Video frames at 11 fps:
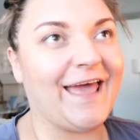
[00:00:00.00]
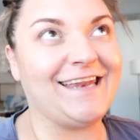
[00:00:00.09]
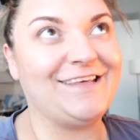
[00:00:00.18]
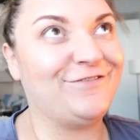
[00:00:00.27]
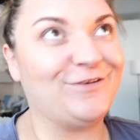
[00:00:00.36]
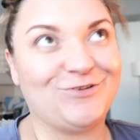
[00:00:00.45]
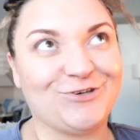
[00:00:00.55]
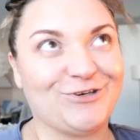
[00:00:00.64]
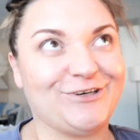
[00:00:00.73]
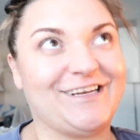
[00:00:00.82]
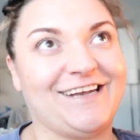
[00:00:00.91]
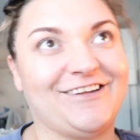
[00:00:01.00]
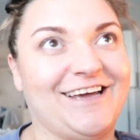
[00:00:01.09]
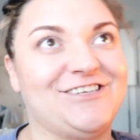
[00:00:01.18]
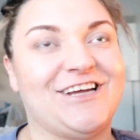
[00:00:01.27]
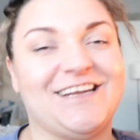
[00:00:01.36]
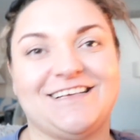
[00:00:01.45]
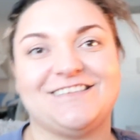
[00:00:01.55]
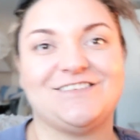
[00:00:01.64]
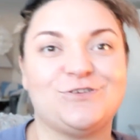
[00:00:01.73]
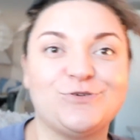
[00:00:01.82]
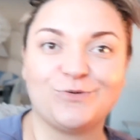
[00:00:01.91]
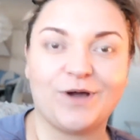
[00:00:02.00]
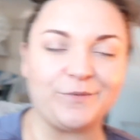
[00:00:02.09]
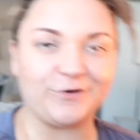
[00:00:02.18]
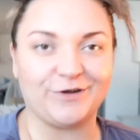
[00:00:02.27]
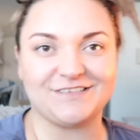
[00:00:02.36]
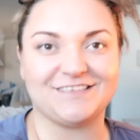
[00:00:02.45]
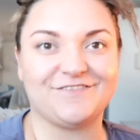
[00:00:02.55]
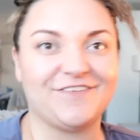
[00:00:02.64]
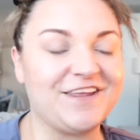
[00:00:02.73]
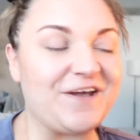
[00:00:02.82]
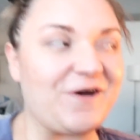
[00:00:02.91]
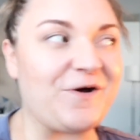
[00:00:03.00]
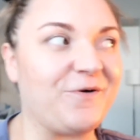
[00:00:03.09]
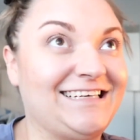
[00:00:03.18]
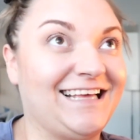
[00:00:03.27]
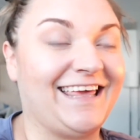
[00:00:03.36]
any future dental hygienists who come across this video